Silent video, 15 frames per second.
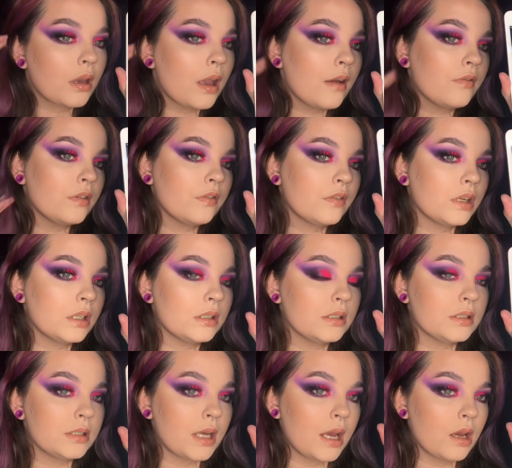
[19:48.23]

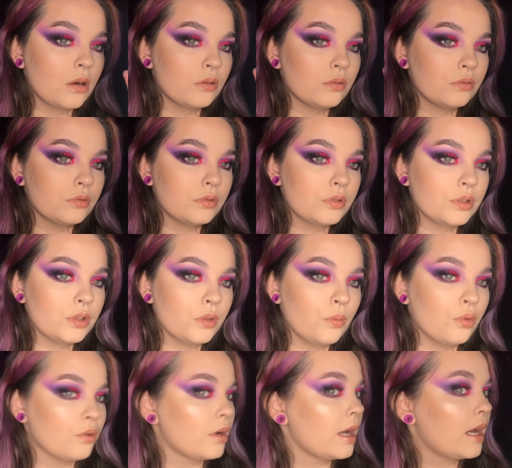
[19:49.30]
everything down to
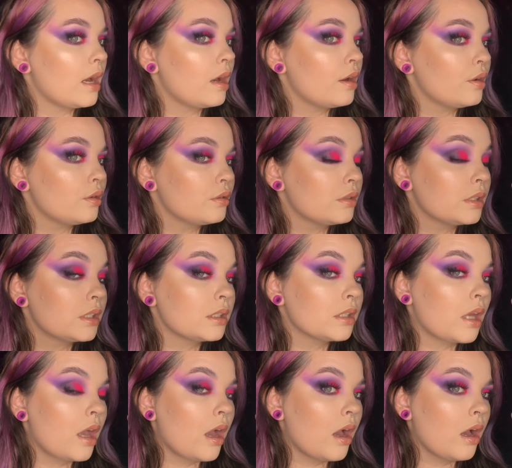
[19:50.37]
brows.
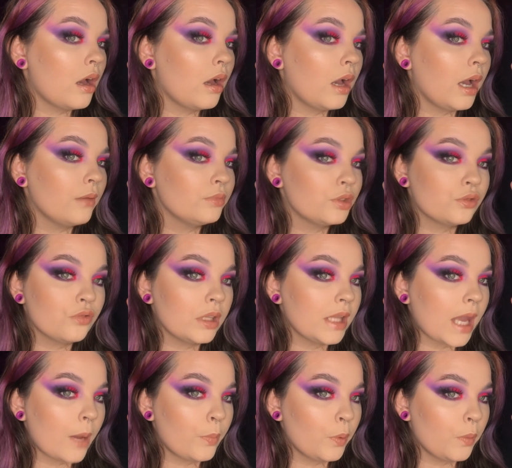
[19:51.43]
I'm just really
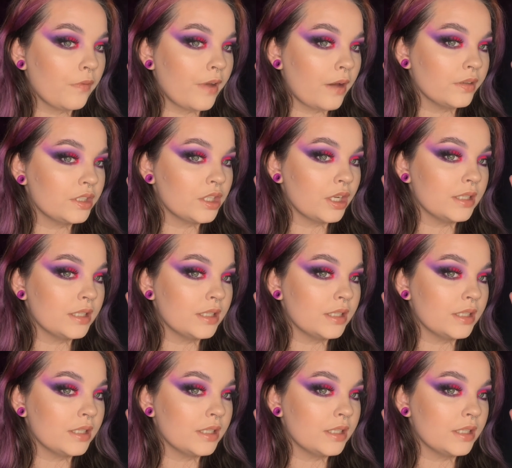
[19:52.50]
happy with how it turned